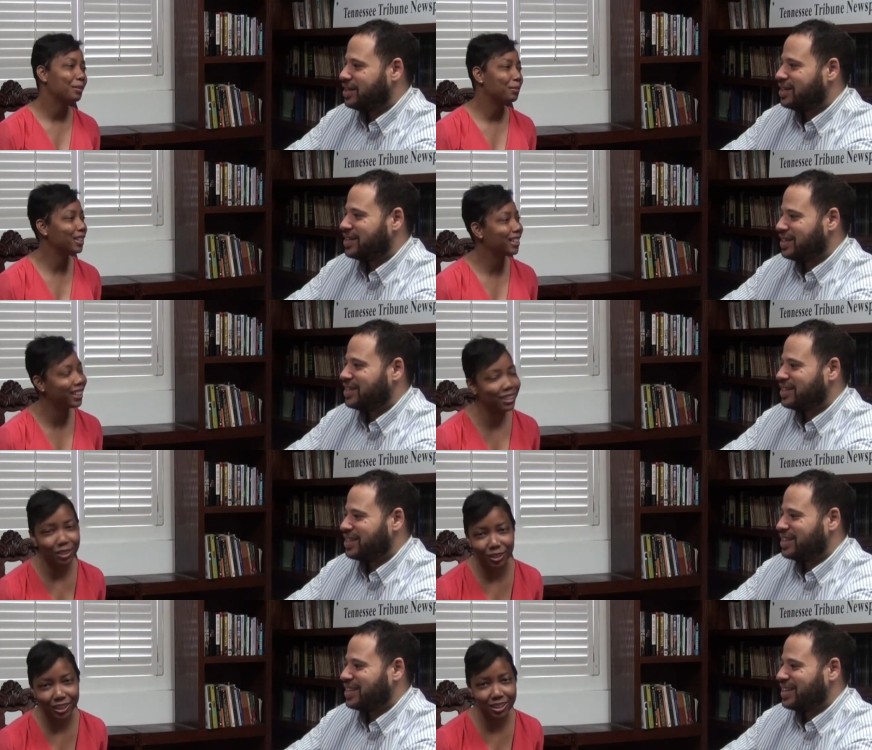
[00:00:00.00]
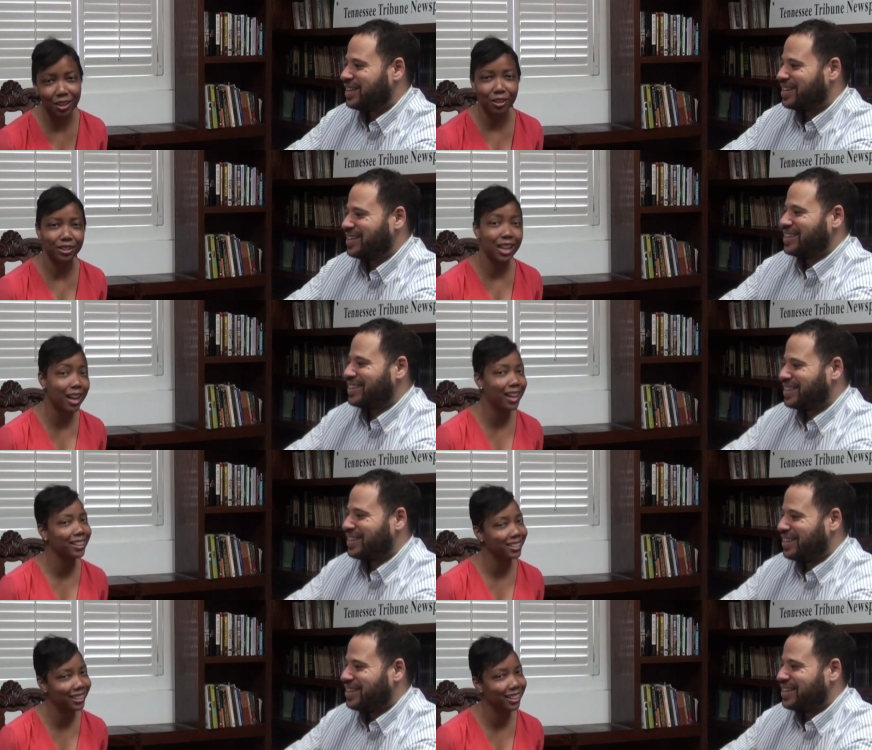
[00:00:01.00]
Speaker 1: But yeah, no, it's called
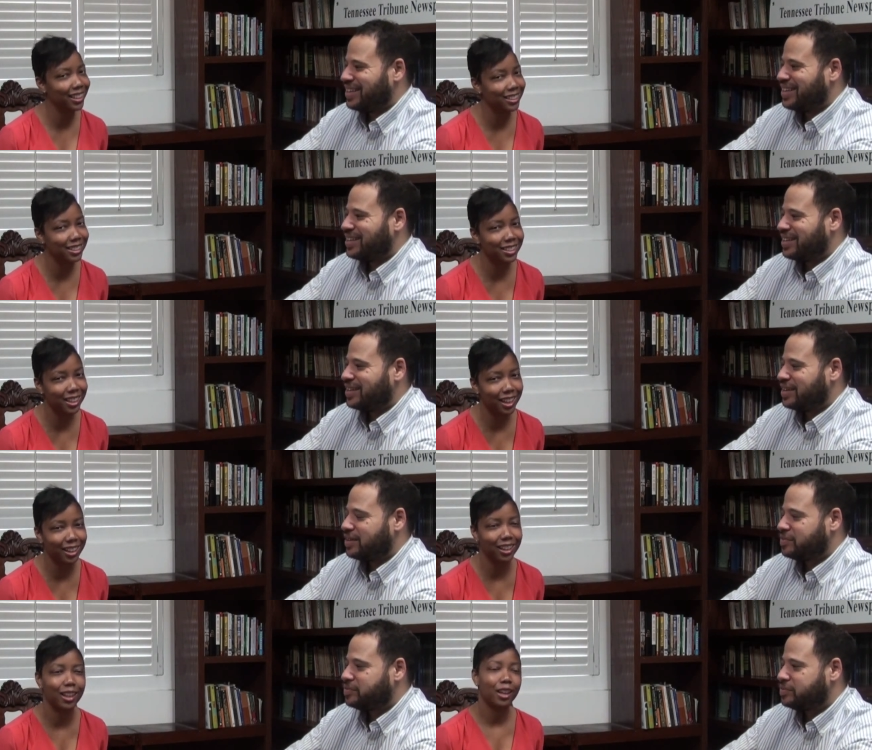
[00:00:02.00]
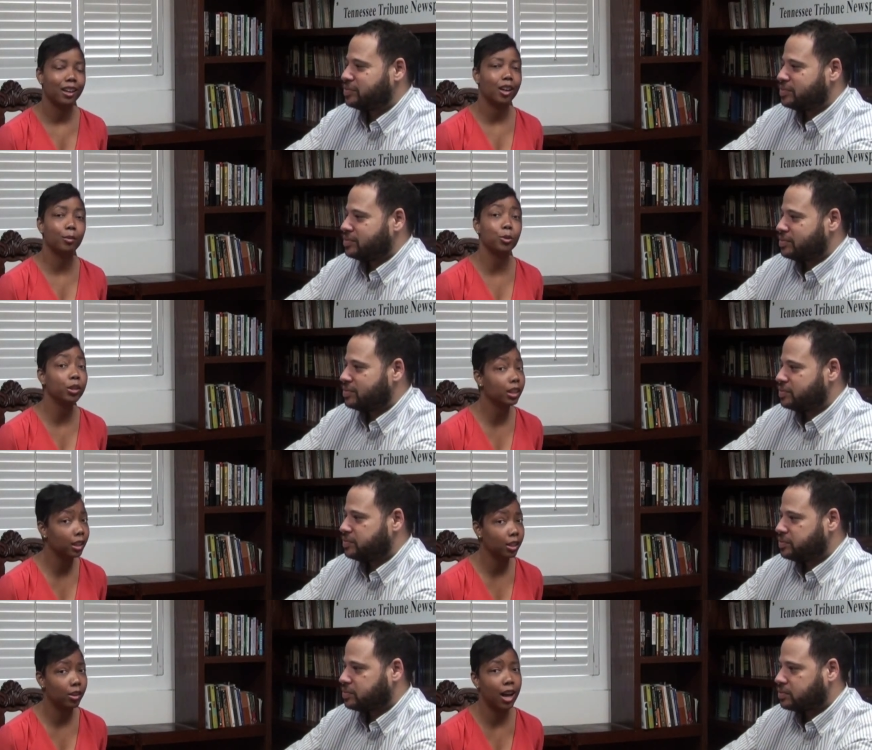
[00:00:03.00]
Die N I G G A. Um, you can
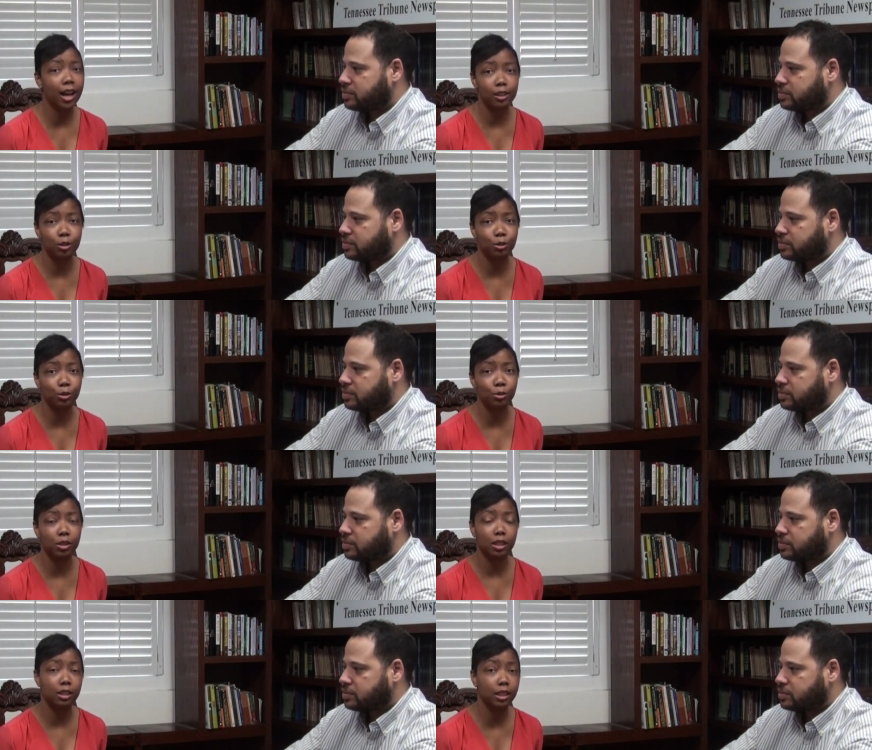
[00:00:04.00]
get it on iTunes,